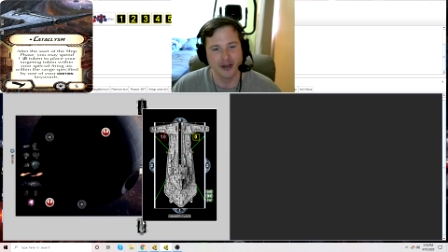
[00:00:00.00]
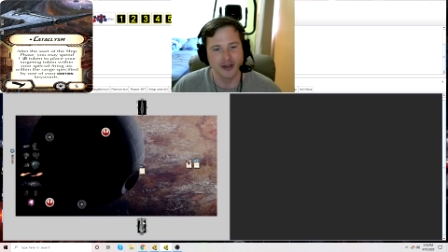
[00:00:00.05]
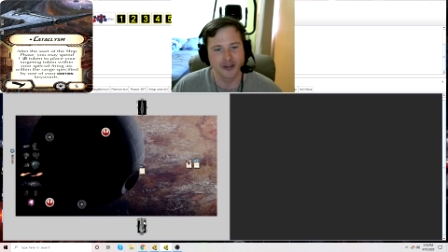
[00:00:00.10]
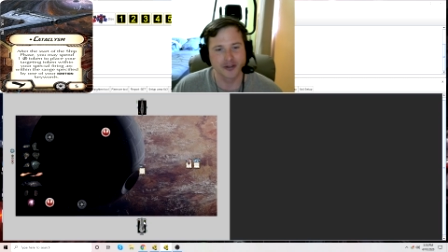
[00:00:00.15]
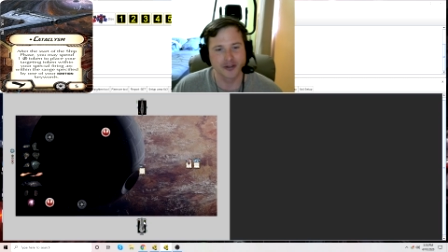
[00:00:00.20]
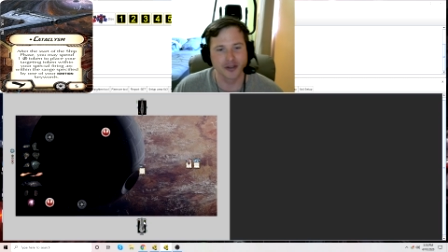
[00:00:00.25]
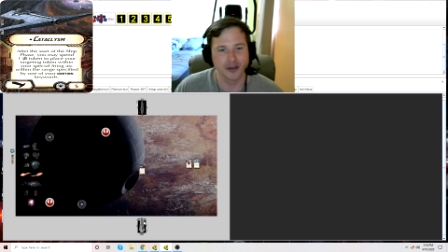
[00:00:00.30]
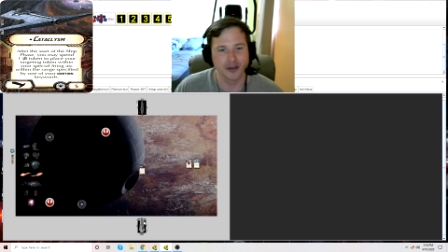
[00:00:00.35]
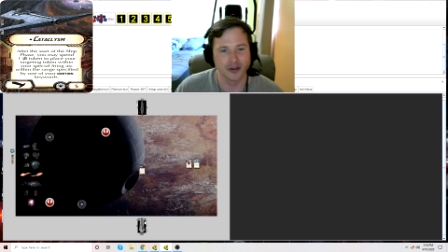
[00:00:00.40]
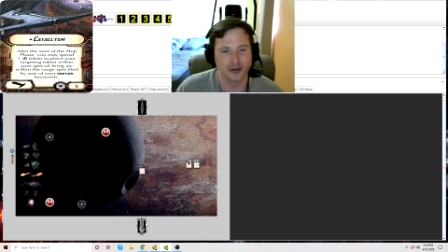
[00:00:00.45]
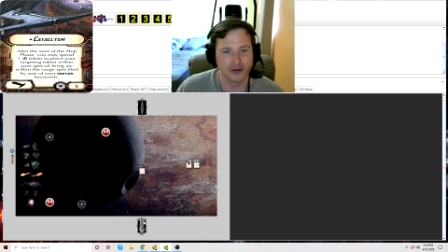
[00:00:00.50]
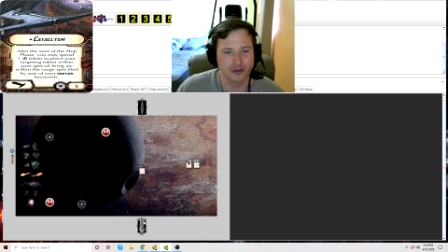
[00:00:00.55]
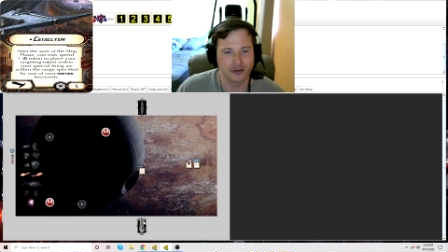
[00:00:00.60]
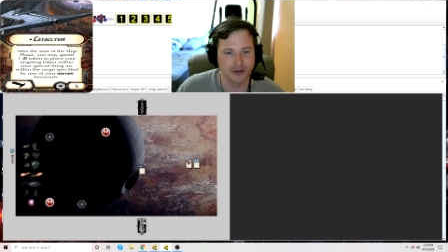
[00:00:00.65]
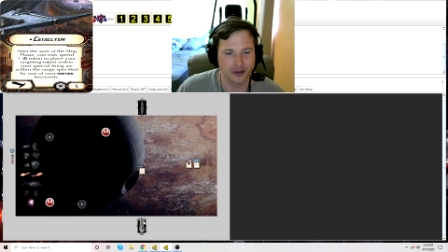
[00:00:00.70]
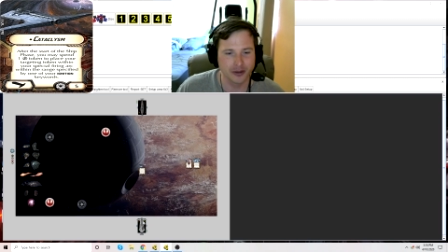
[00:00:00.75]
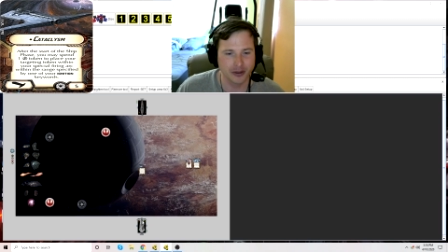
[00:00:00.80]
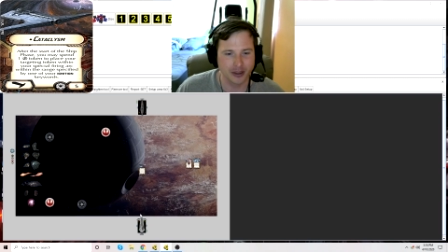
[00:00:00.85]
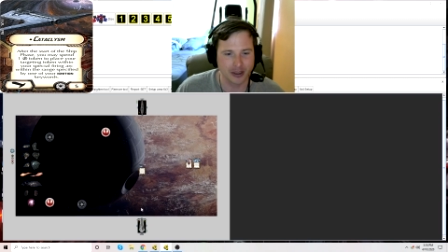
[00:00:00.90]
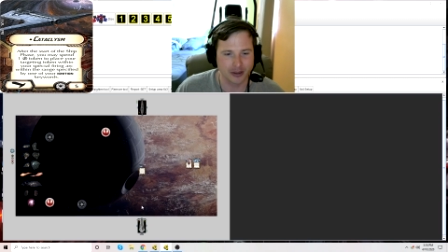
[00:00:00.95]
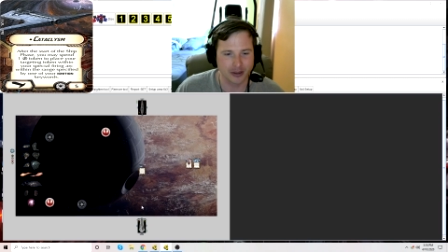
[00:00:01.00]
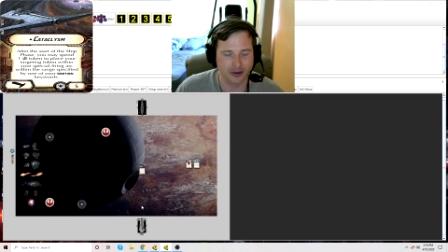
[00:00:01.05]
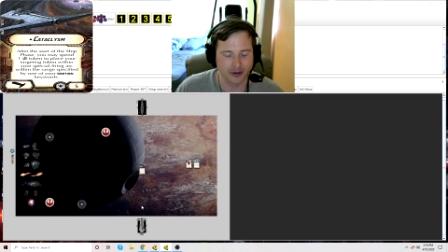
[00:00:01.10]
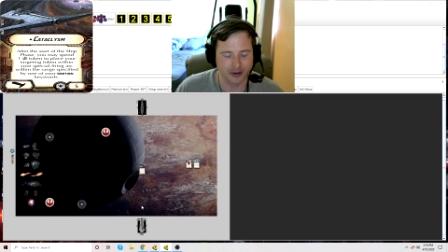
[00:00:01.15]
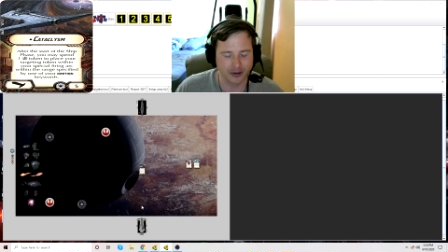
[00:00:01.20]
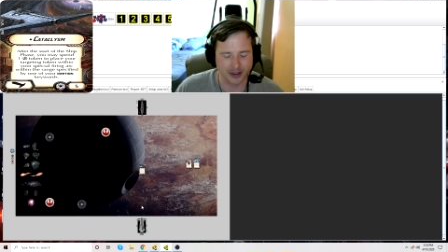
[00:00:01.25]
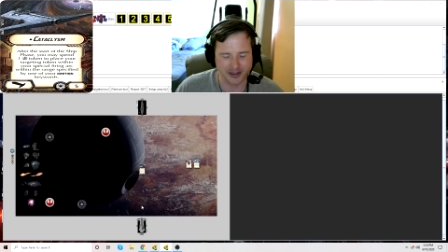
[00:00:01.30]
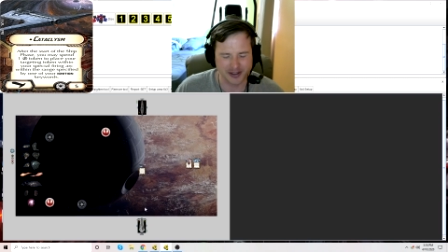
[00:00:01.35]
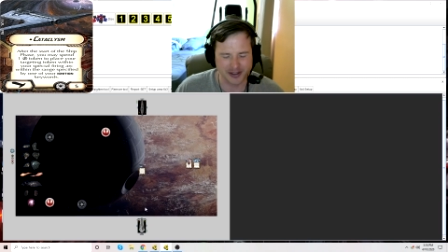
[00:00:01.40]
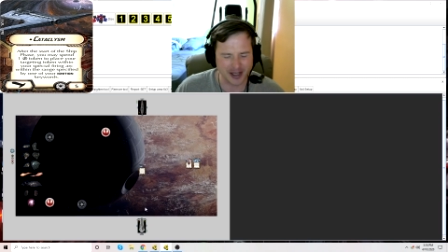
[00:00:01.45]
So uh,
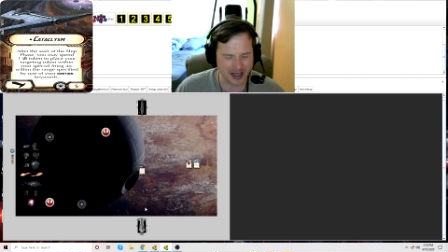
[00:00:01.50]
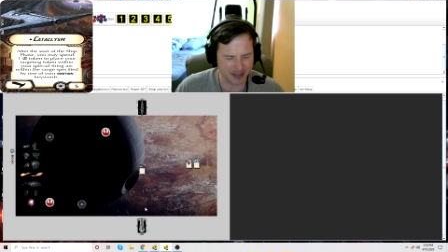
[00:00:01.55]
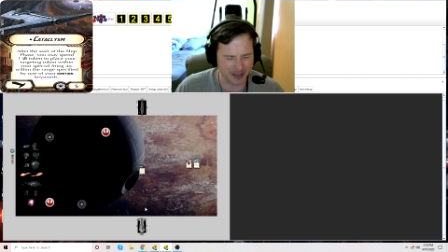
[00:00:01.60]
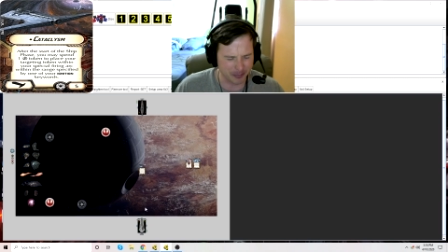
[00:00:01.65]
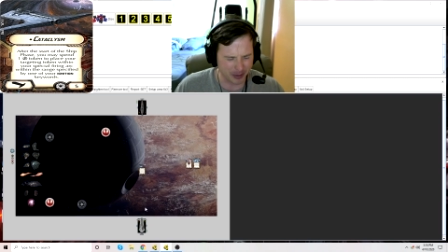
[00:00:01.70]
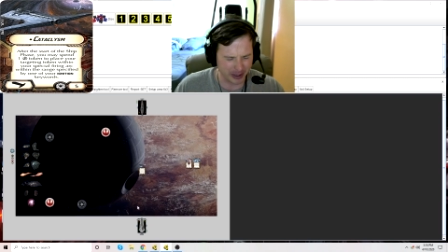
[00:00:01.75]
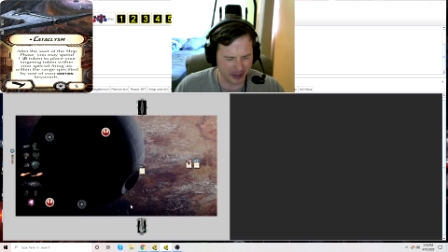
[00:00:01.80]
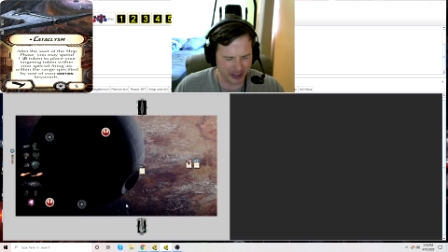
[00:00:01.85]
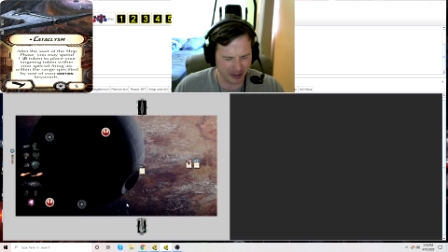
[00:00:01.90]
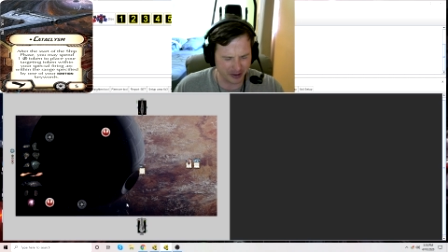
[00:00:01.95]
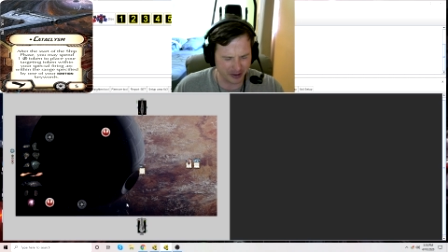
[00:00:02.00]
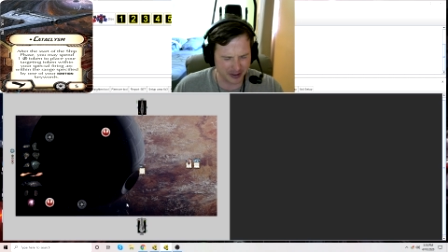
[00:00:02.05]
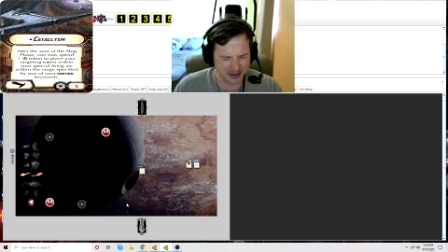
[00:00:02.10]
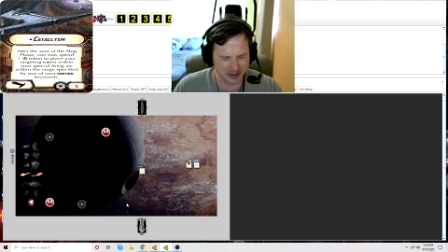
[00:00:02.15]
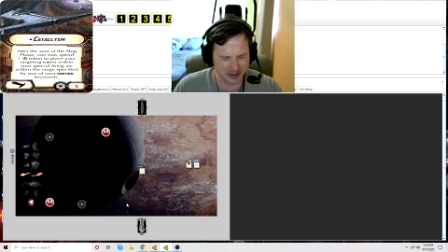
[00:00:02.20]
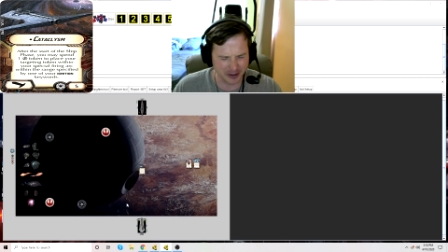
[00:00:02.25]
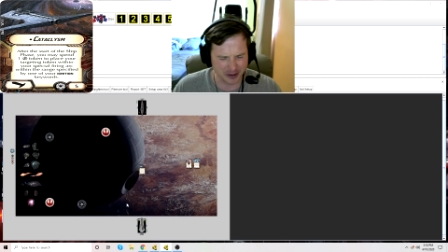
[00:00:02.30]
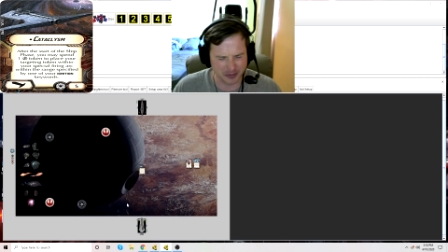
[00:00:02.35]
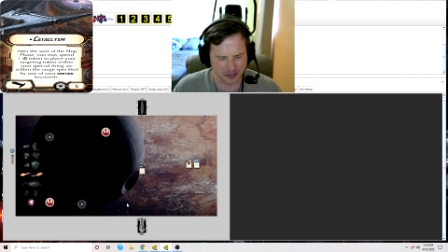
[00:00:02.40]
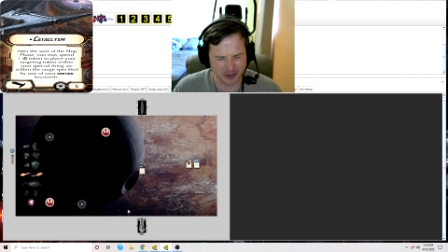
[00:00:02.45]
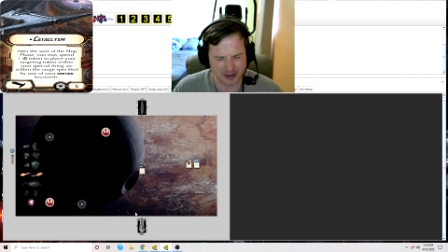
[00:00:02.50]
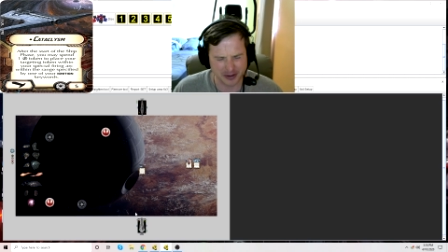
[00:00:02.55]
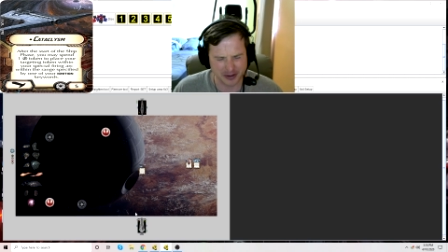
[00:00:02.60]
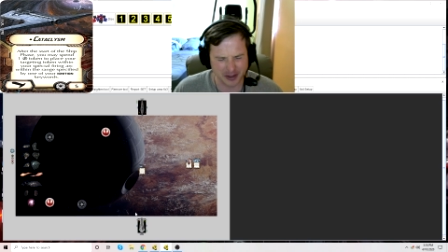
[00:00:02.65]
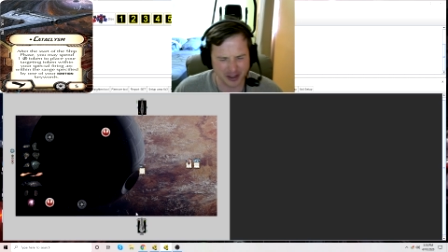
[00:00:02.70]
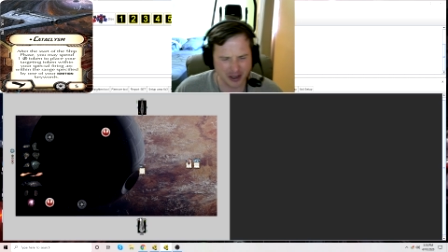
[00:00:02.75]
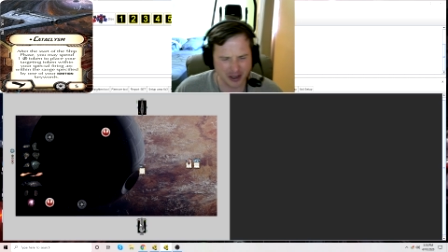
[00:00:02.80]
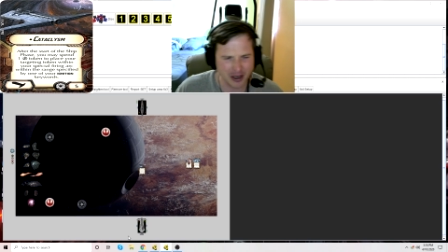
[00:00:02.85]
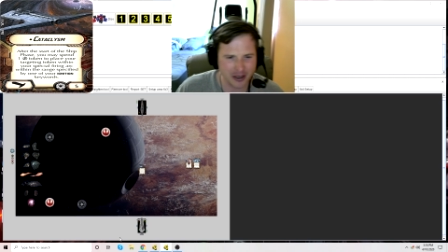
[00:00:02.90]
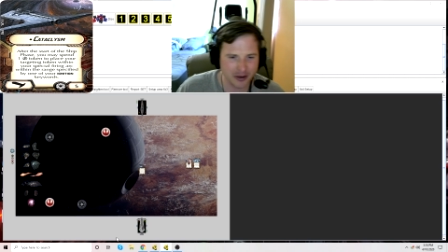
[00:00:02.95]
or the second player, excuse me. So
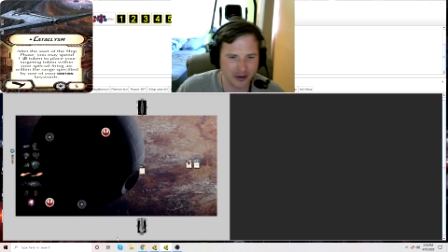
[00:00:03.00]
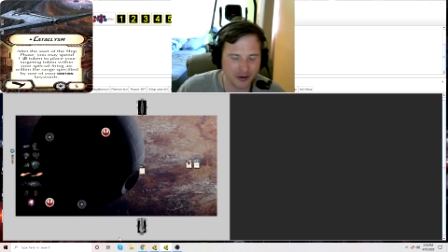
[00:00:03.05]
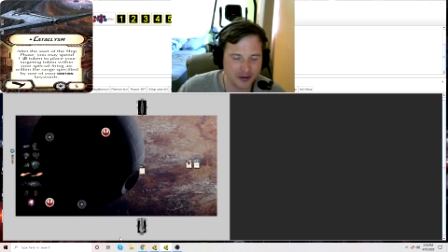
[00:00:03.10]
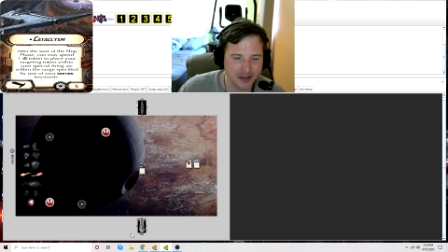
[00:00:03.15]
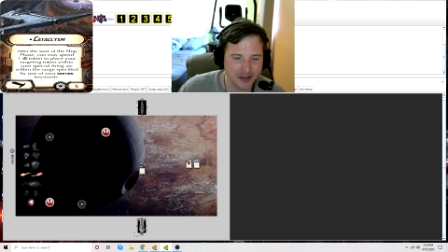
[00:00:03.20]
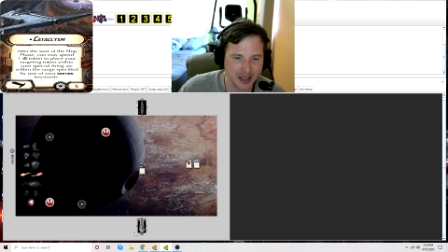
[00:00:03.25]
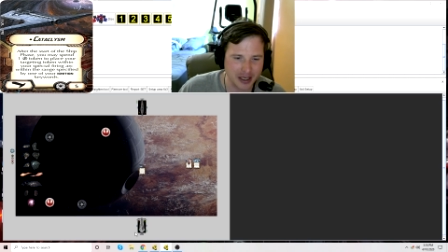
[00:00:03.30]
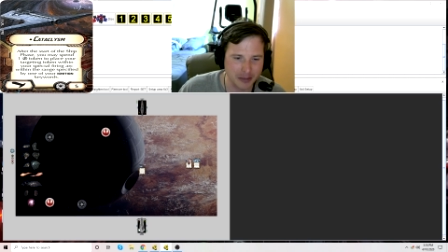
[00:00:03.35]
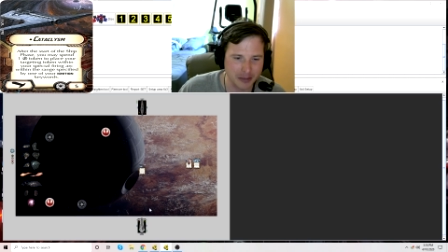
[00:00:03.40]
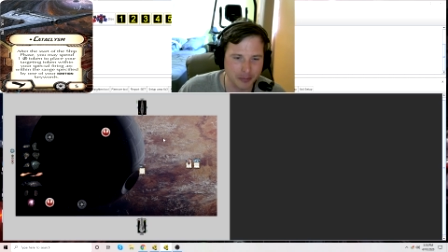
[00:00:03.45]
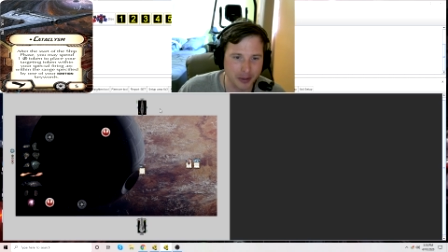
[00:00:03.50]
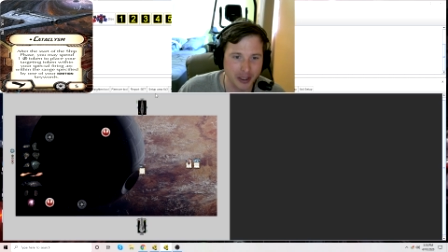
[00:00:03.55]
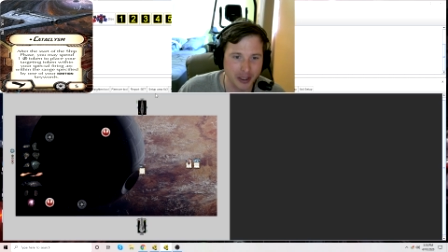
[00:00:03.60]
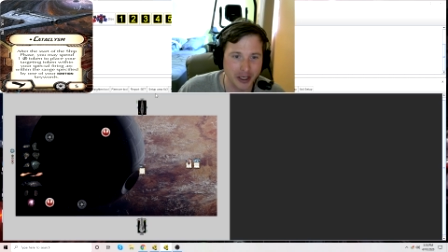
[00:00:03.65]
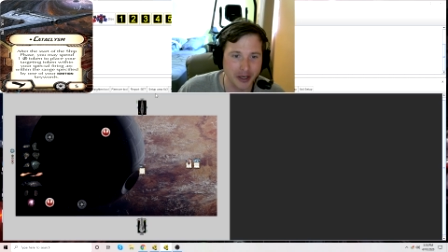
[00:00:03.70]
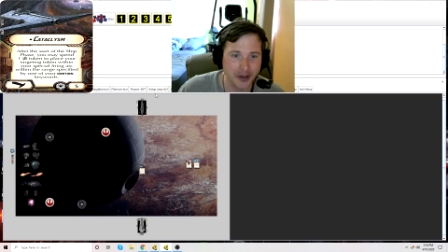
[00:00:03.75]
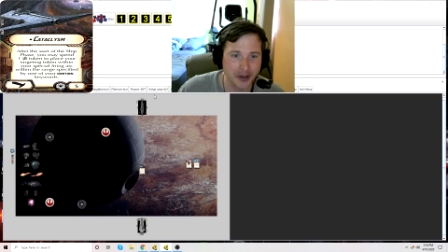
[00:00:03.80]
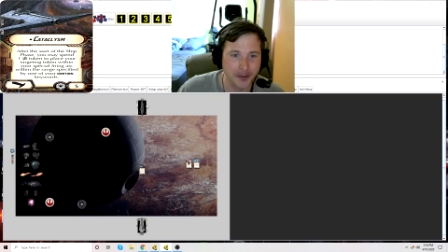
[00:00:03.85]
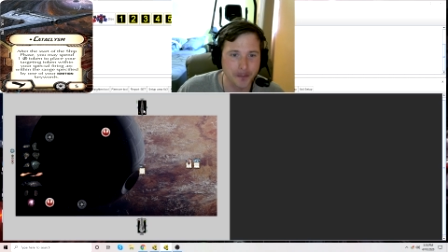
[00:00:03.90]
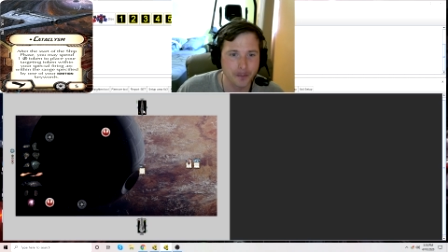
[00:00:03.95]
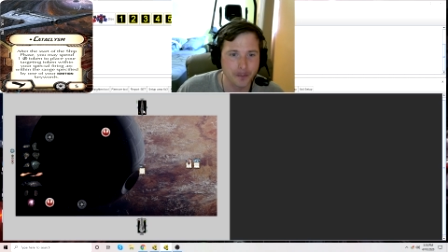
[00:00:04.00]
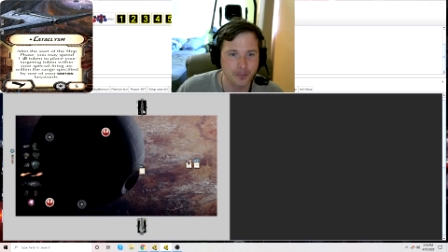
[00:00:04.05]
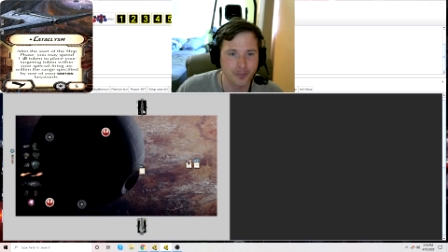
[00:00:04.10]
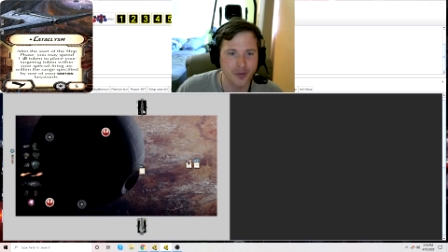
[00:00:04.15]
the onager second player.